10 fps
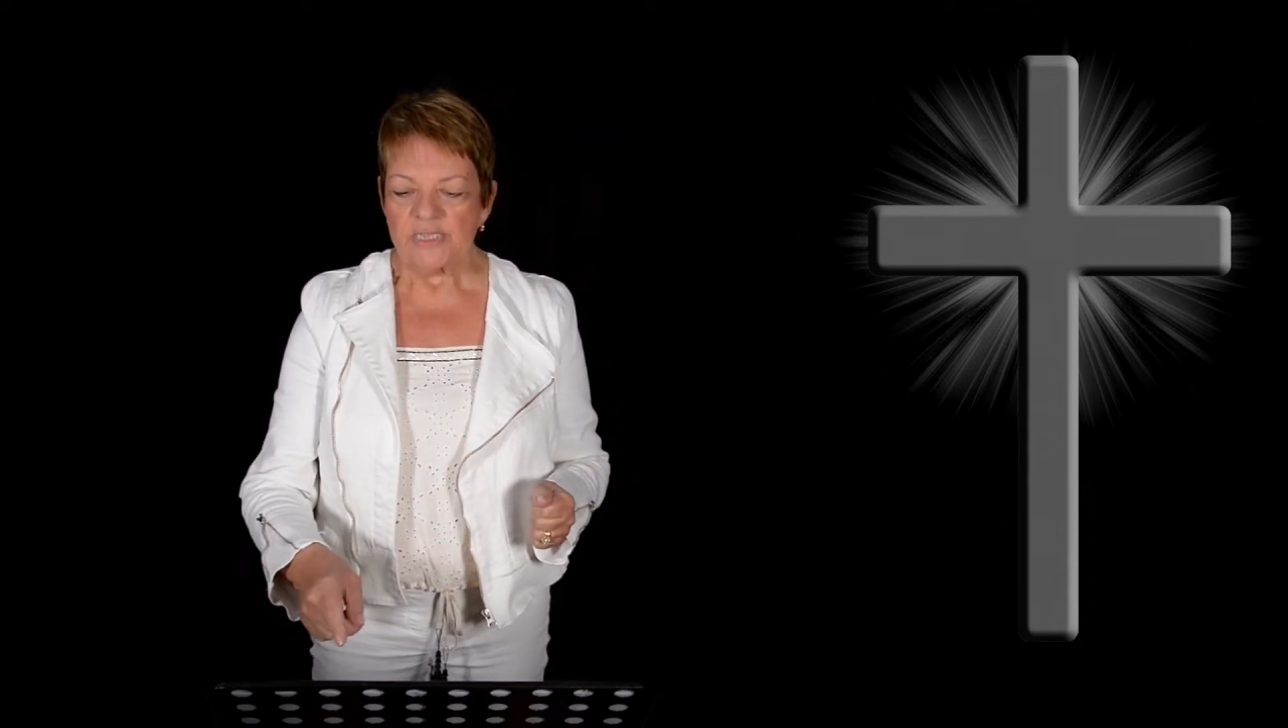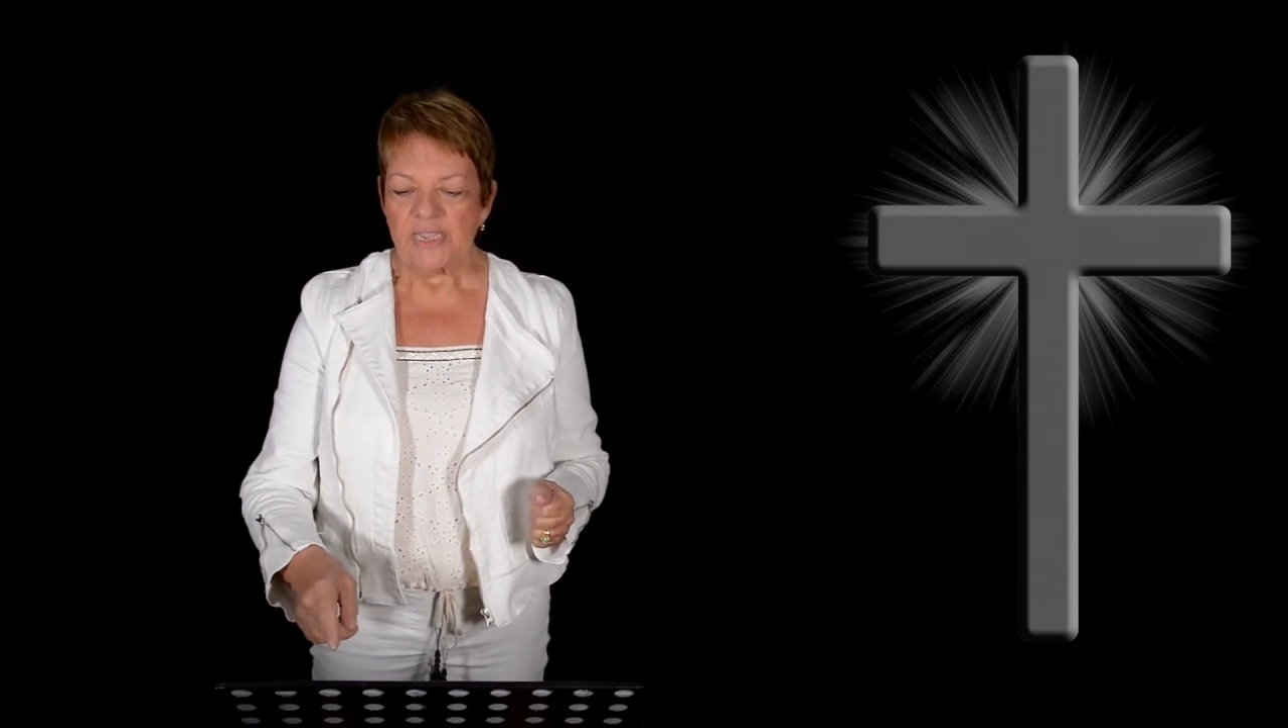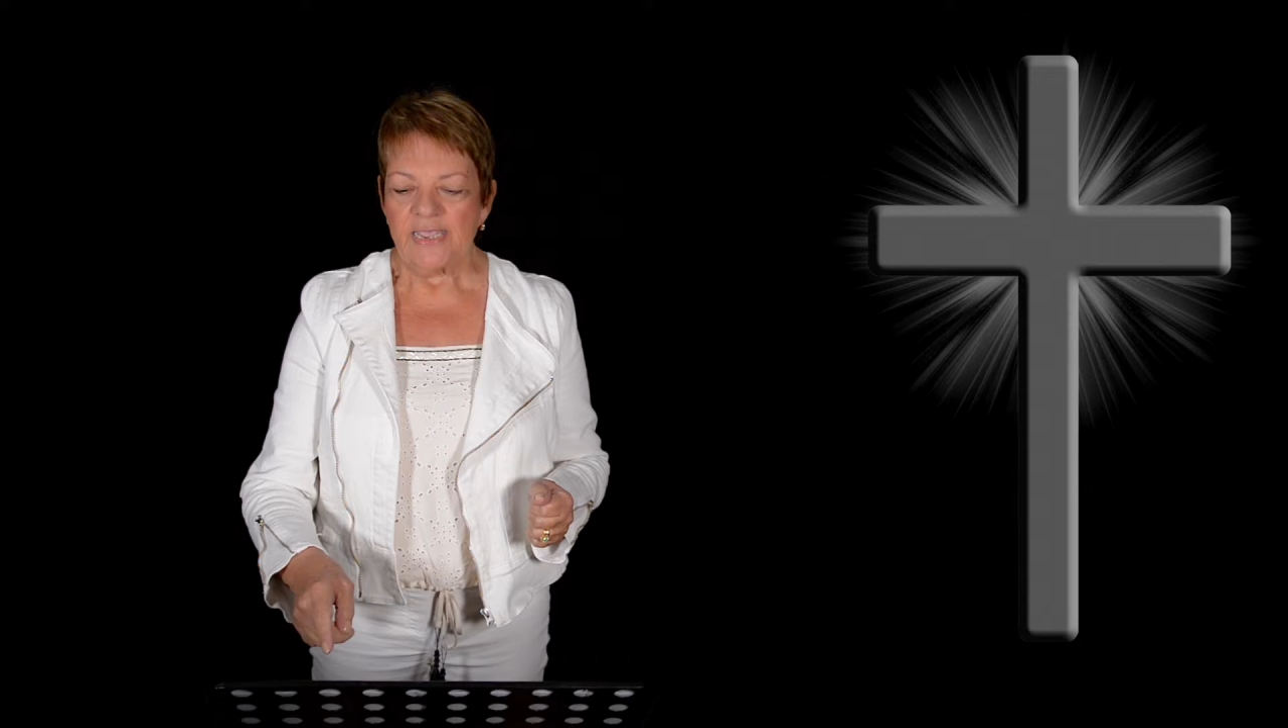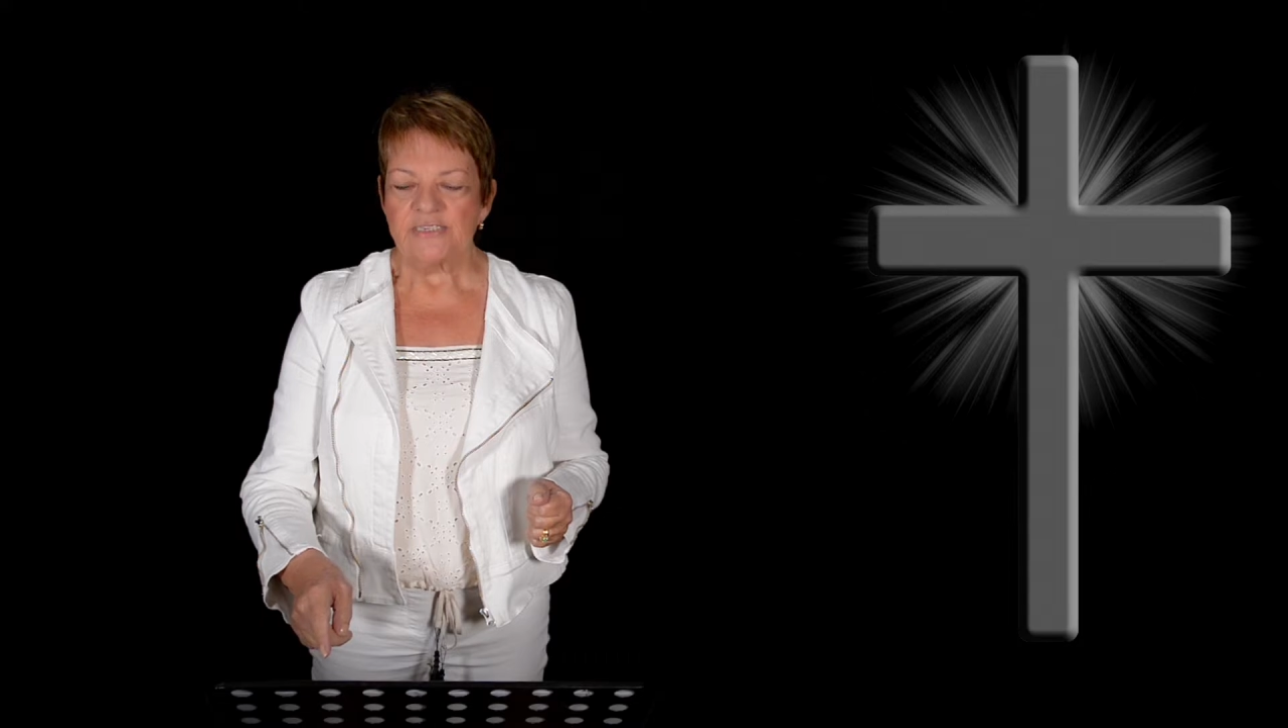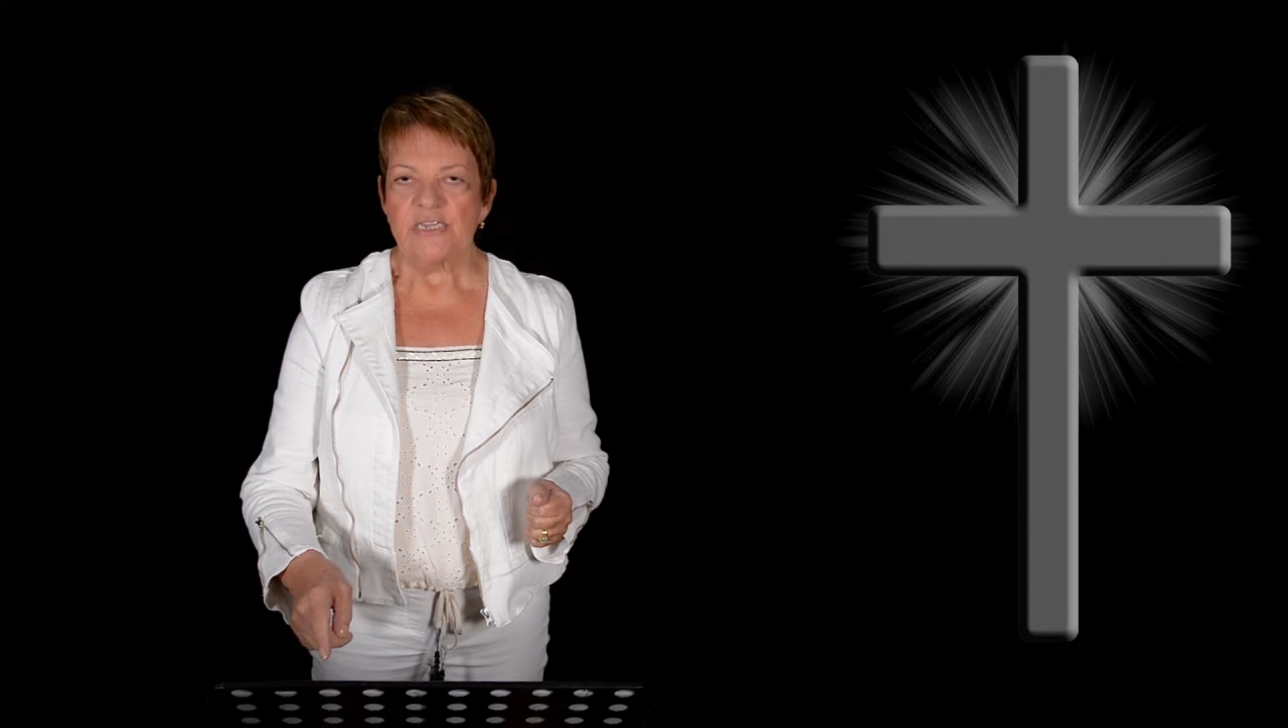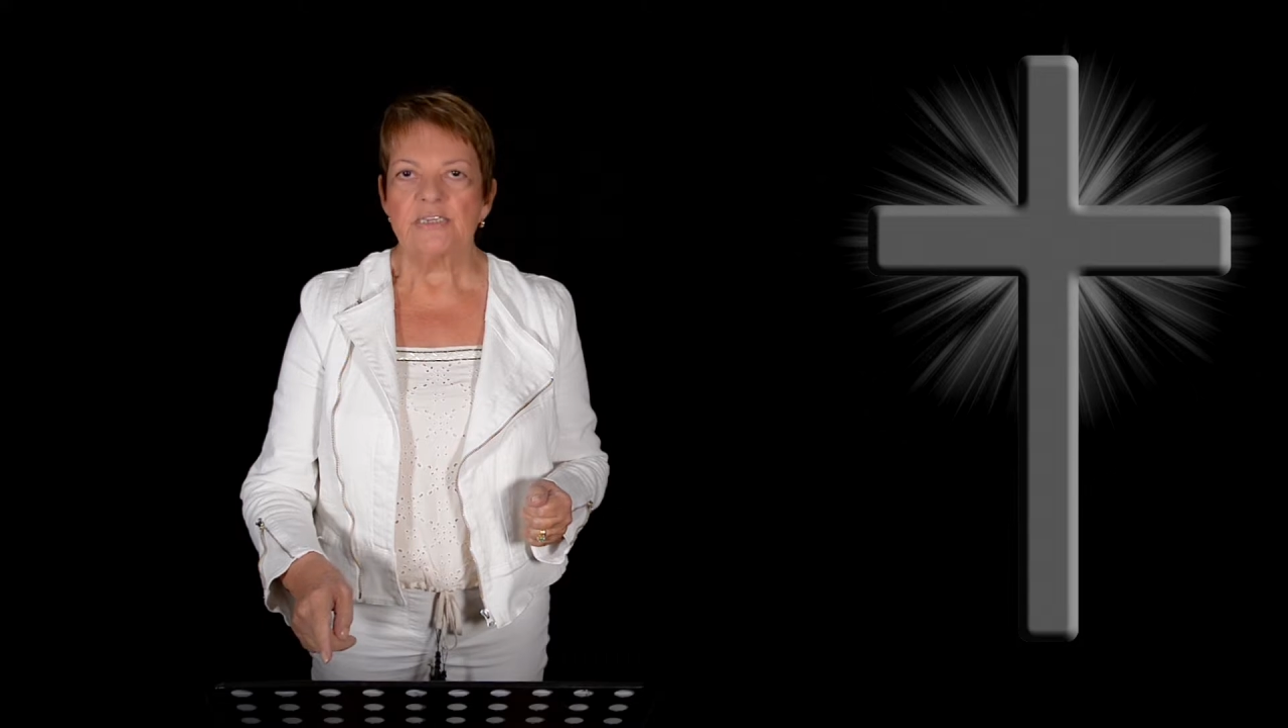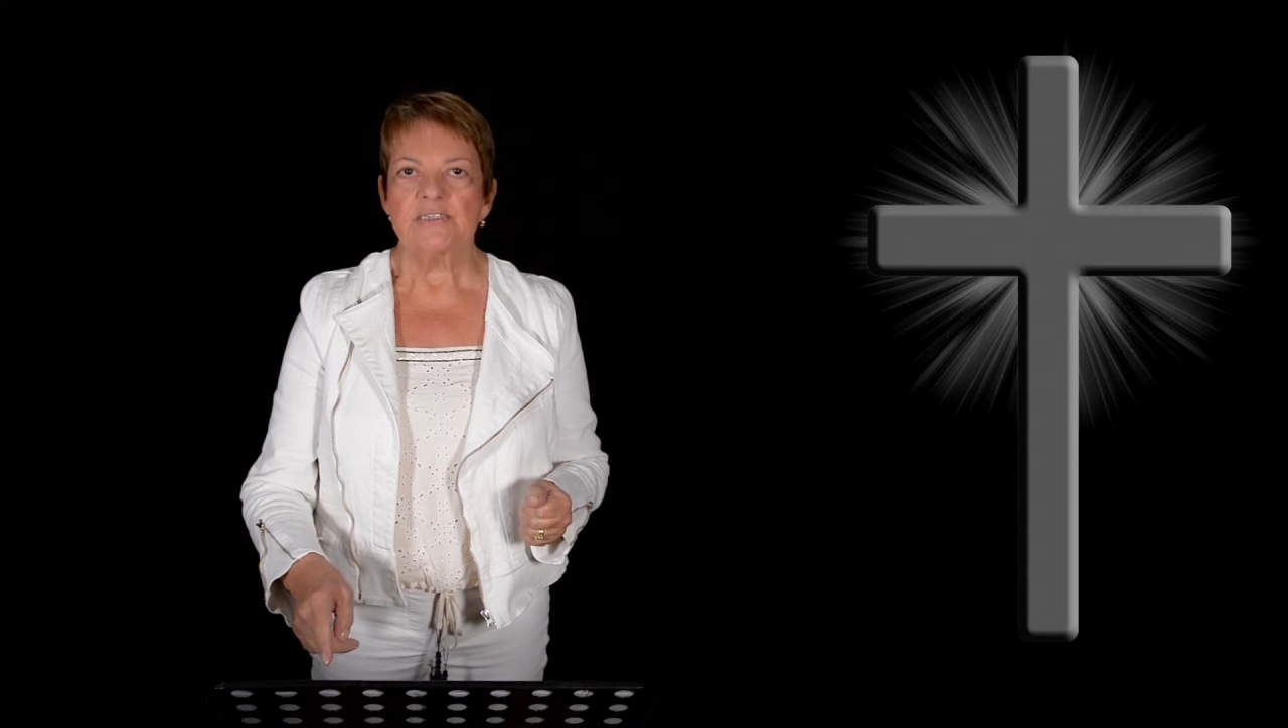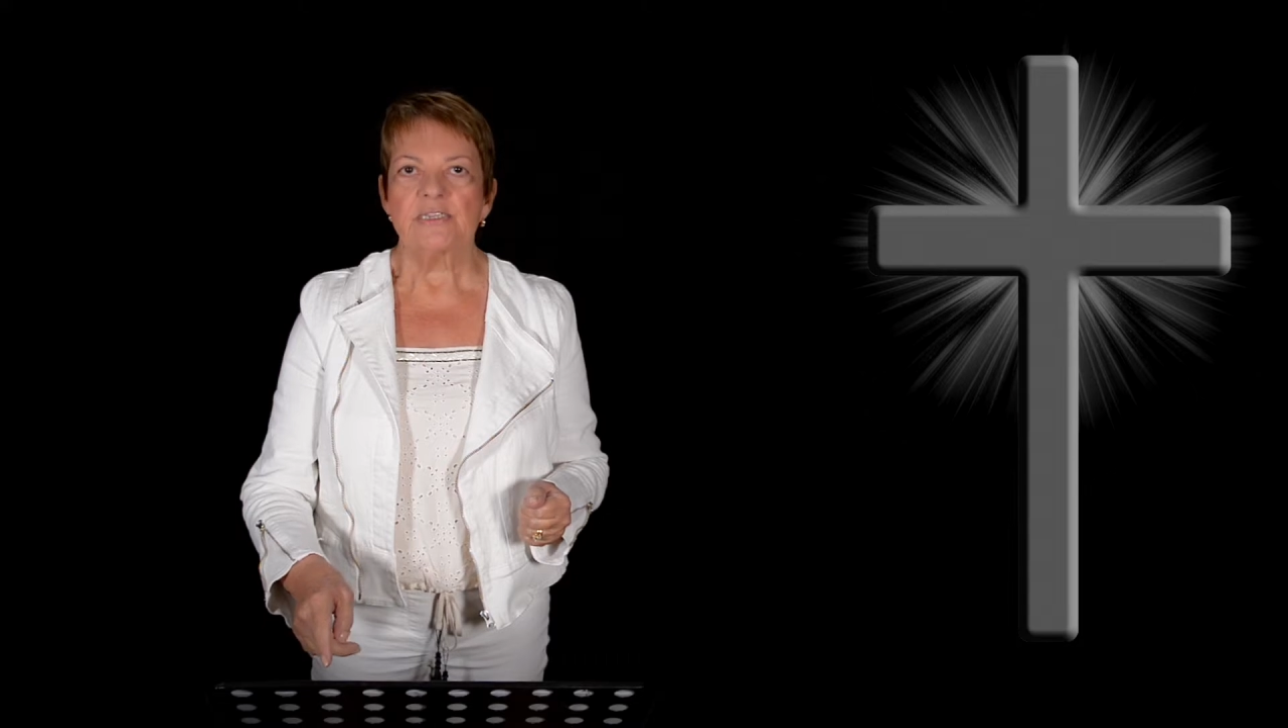the 18th